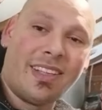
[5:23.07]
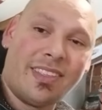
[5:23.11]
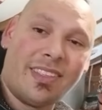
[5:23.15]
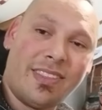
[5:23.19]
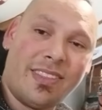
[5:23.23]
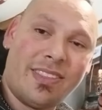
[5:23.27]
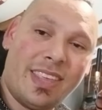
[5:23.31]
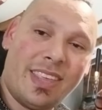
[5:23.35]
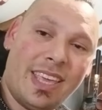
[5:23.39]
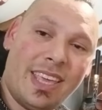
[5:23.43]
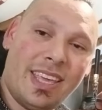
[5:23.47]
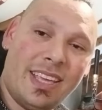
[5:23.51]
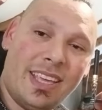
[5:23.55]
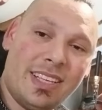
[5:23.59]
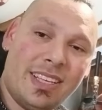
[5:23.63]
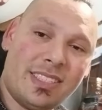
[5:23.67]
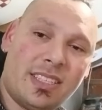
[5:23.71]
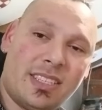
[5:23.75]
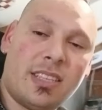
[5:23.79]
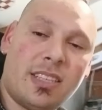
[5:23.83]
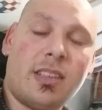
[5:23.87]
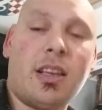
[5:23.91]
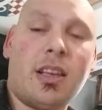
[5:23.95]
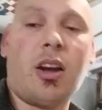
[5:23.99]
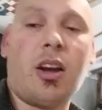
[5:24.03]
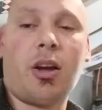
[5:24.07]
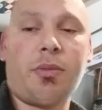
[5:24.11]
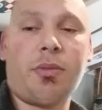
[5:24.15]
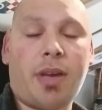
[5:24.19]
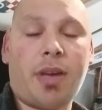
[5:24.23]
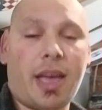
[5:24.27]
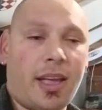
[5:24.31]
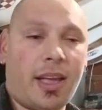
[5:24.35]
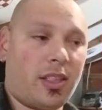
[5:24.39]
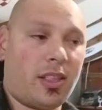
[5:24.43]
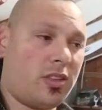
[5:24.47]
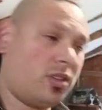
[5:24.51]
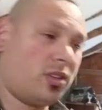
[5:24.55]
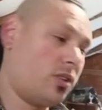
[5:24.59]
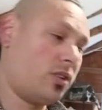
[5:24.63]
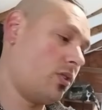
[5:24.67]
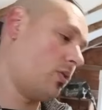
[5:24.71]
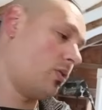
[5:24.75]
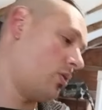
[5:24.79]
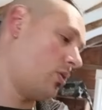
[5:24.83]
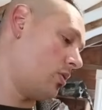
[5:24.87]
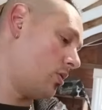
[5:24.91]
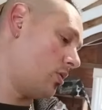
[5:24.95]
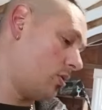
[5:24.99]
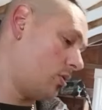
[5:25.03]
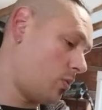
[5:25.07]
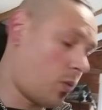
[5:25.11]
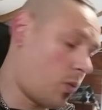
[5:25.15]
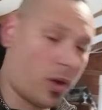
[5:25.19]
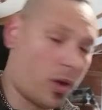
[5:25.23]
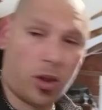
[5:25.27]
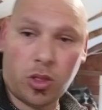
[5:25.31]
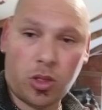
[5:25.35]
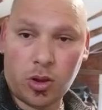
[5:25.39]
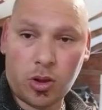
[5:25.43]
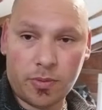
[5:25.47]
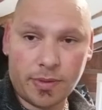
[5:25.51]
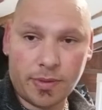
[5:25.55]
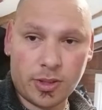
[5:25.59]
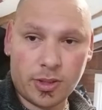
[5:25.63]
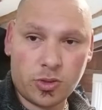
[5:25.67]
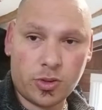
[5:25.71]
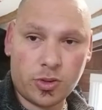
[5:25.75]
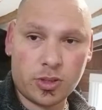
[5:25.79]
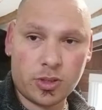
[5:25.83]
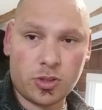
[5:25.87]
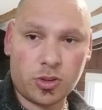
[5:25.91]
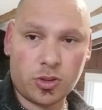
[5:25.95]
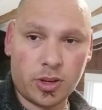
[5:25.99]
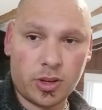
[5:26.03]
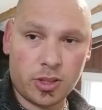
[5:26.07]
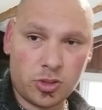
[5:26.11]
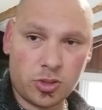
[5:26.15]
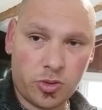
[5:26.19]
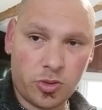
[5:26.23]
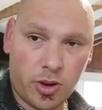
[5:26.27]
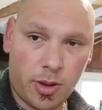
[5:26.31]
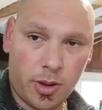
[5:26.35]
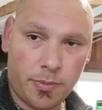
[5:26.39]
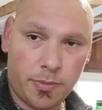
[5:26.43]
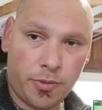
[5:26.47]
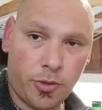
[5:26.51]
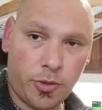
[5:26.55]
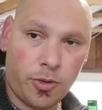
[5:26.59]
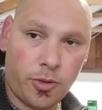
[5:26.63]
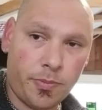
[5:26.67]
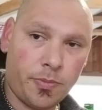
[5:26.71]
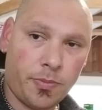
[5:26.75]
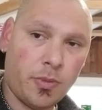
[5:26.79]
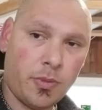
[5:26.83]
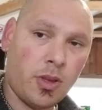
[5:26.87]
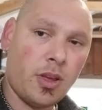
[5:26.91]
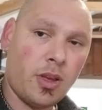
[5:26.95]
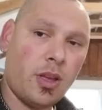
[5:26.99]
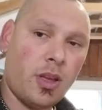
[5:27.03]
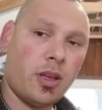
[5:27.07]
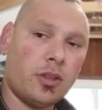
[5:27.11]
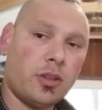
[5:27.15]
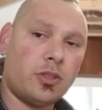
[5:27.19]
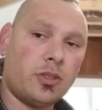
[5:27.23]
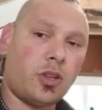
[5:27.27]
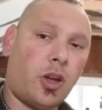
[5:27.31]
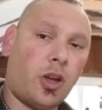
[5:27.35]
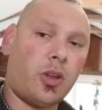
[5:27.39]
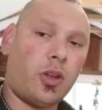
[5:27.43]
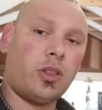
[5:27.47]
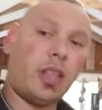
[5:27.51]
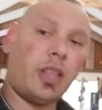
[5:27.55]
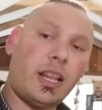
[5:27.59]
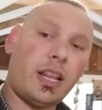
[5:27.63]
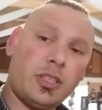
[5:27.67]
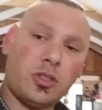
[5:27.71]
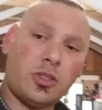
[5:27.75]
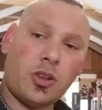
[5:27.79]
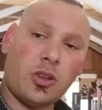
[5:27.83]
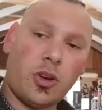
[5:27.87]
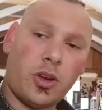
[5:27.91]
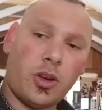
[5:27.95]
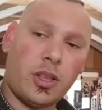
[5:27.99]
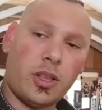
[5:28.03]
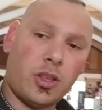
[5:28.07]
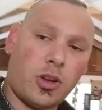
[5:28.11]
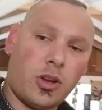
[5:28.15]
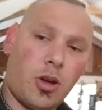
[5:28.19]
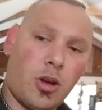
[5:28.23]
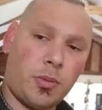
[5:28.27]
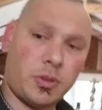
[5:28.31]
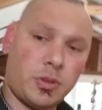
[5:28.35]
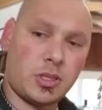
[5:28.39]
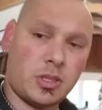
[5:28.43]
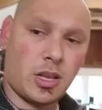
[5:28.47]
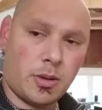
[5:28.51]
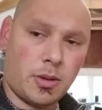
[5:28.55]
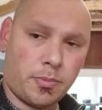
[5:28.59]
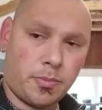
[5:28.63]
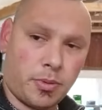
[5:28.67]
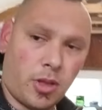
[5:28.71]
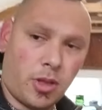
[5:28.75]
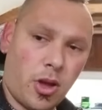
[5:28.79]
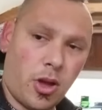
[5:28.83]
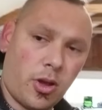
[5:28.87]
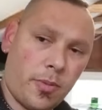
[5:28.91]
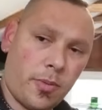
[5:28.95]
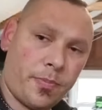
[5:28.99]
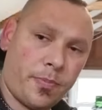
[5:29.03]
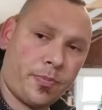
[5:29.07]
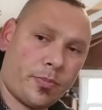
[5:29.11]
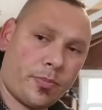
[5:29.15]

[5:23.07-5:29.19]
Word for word: these. I've had quite a lot of interest on Instagram for it. So let us know in the comments down below.